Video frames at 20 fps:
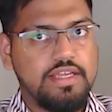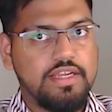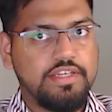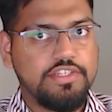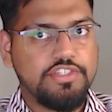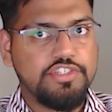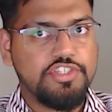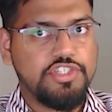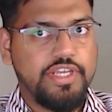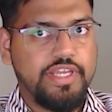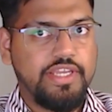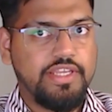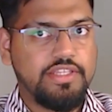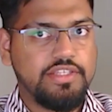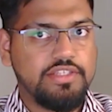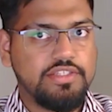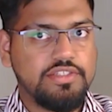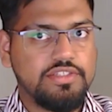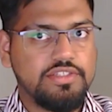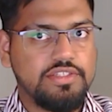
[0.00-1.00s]
that
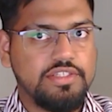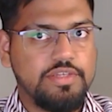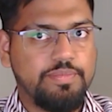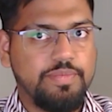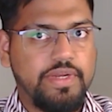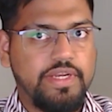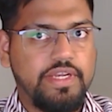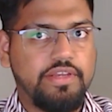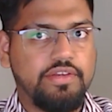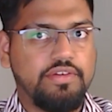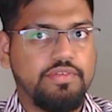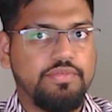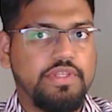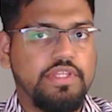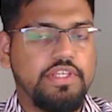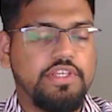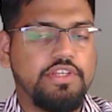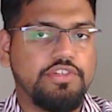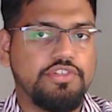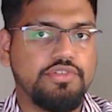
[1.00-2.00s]
change depending on
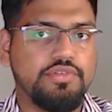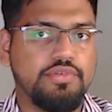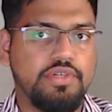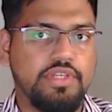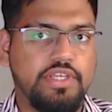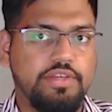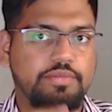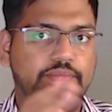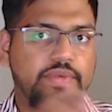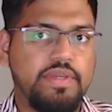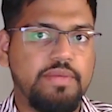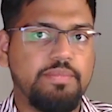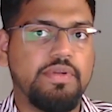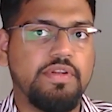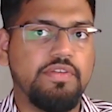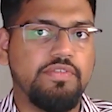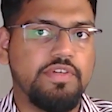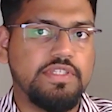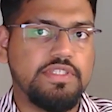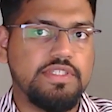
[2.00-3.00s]
whether you're shooting
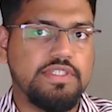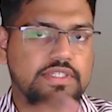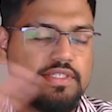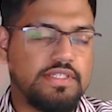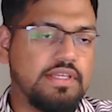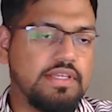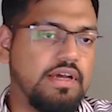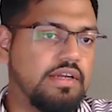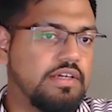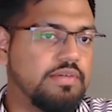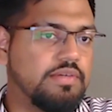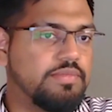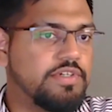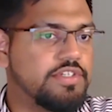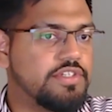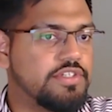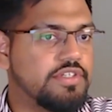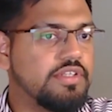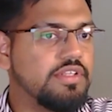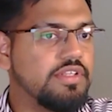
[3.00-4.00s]
people versus car
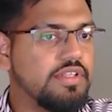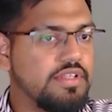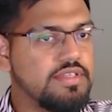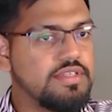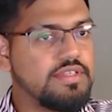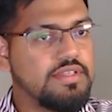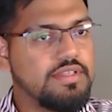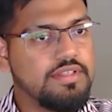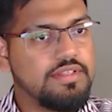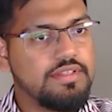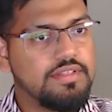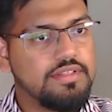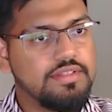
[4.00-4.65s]
commercials?